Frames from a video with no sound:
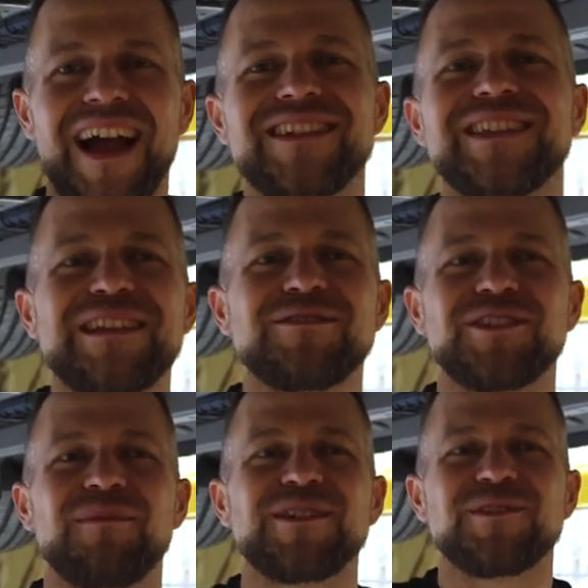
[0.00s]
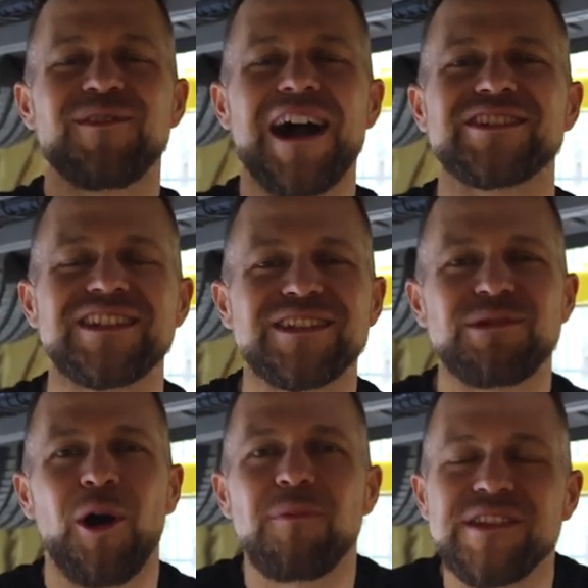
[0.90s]
Guys, thank you so much for watching this.
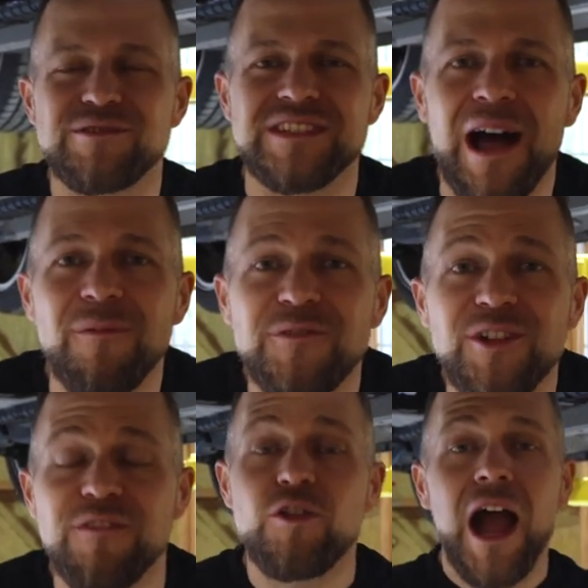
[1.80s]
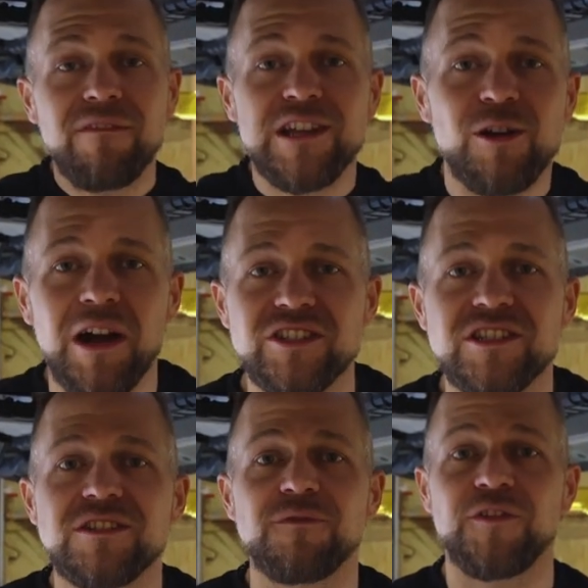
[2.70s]
We hope this was helpful. If you have any
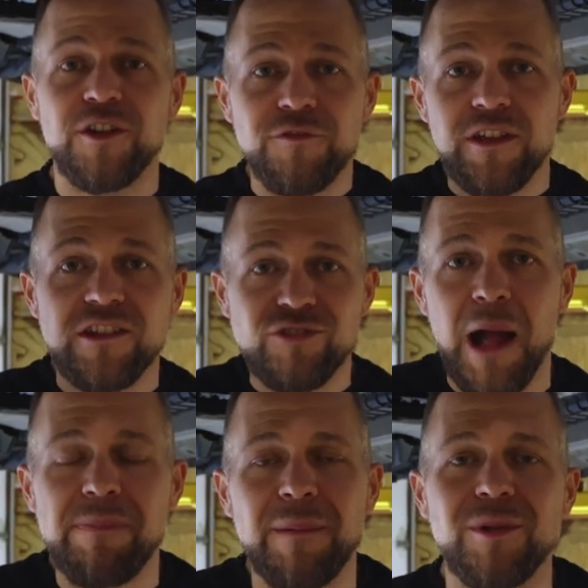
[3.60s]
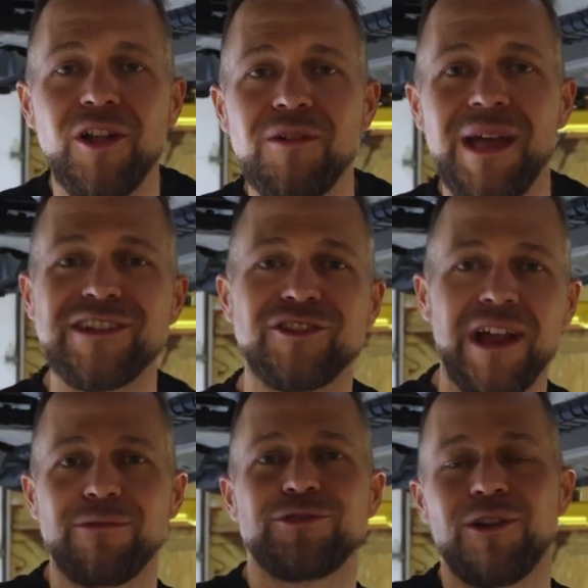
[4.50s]
questions, feel free to drop them below. Matthew
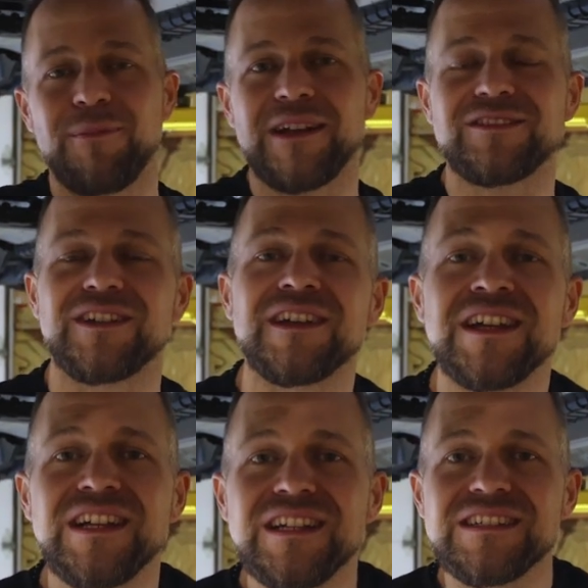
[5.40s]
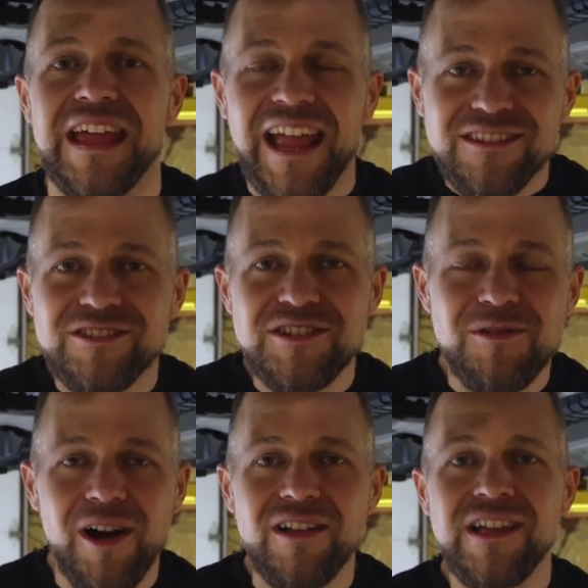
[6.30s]
and I will do our best to answer
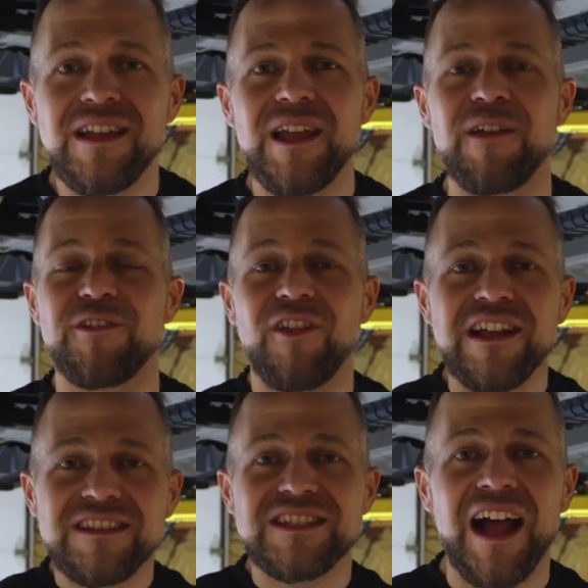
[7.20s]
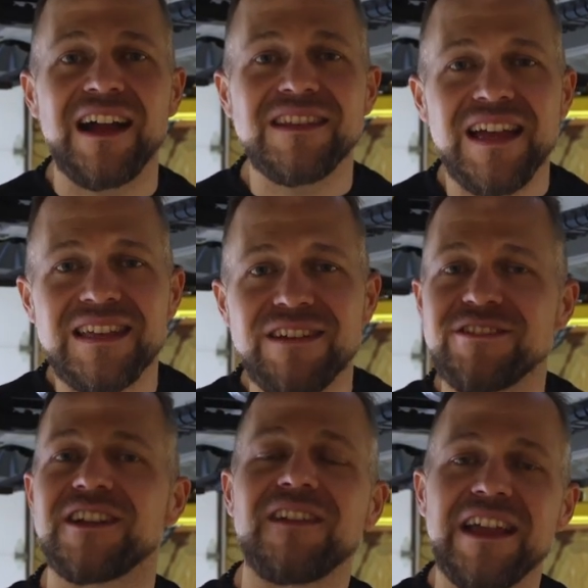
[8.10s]
you all. If you like this content, give
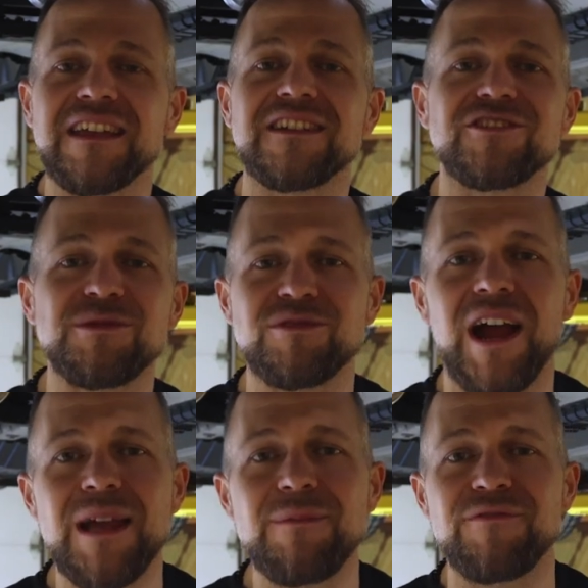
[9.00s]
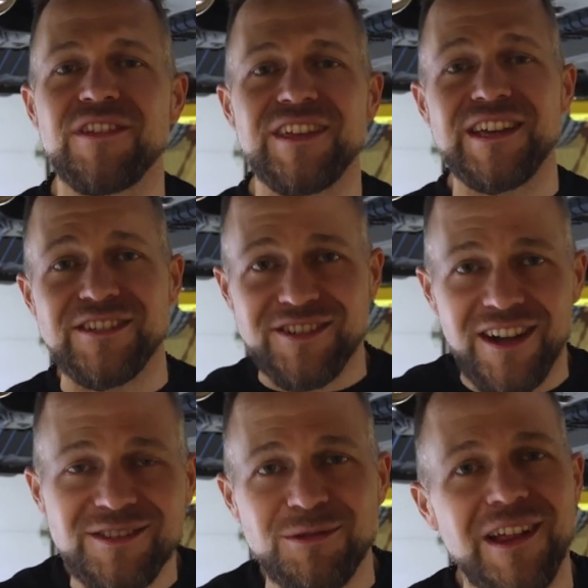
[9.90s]
us a like and a subscribe. If you think it
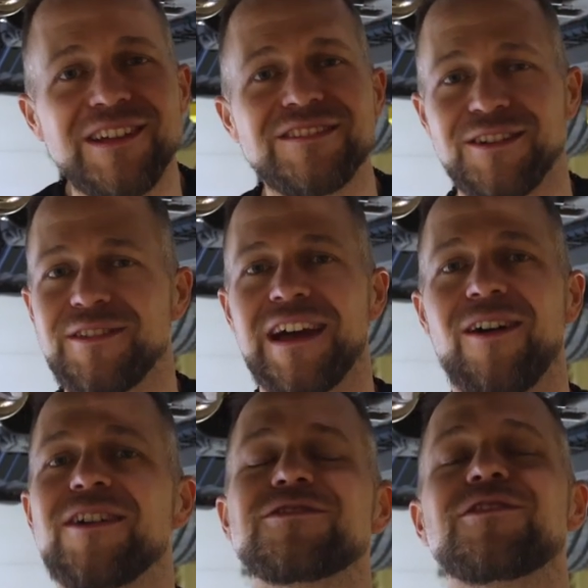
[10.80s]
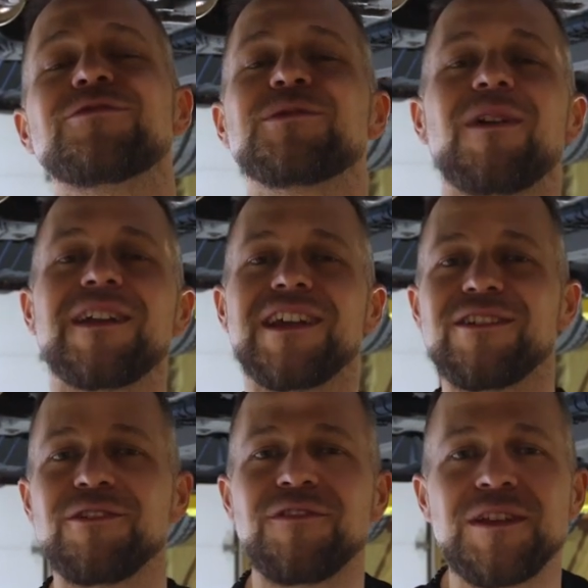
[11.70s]
sucks, well, let us know that also, because we want to hear
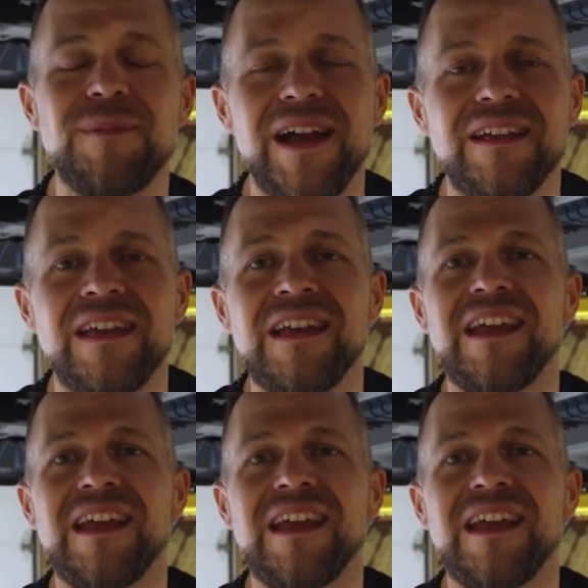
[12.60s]
your feedback.